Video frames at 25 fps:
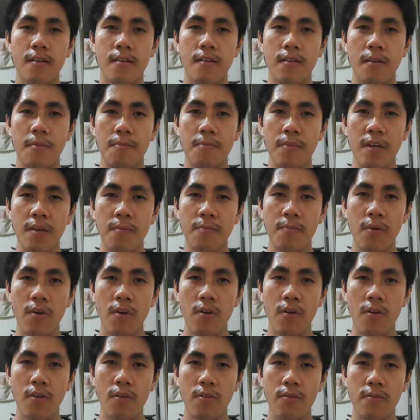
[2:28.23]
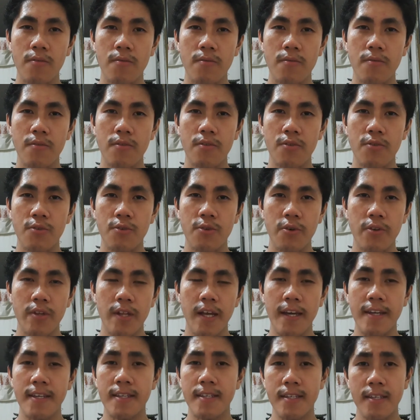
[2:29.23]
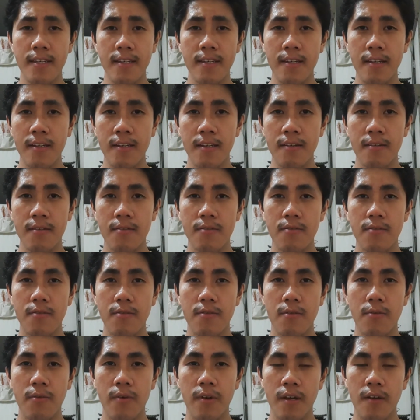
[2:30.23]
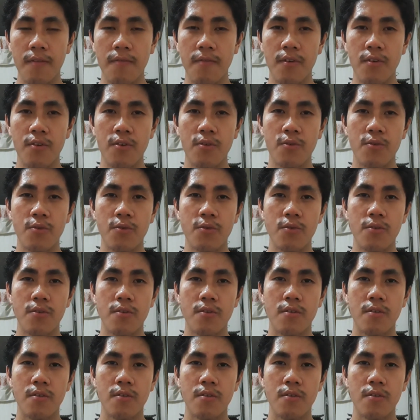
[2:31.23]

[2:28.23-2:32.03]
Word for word: The people you don't like seeing whenever you